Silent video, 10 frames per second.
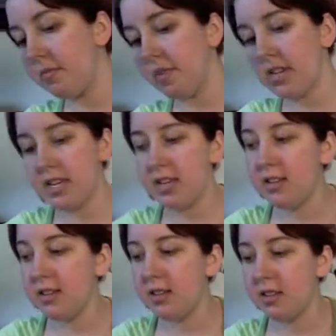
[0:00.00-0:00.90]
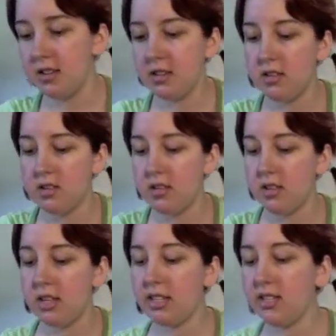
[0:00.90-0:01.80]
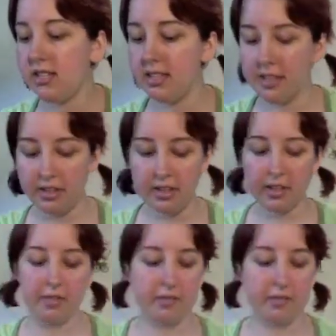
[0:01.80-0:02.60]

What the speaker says: my concealer,